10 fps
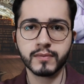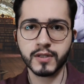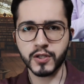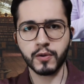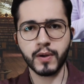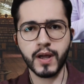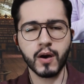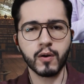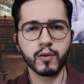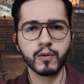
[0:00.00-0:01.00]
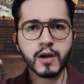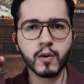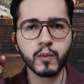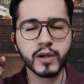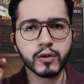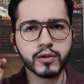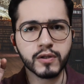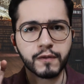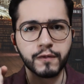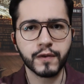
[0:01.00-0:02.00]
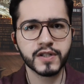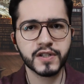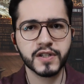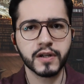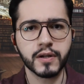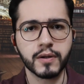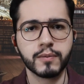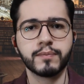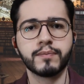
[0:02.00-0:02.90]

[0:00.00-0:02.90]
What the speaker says: So now, we go to the first signal,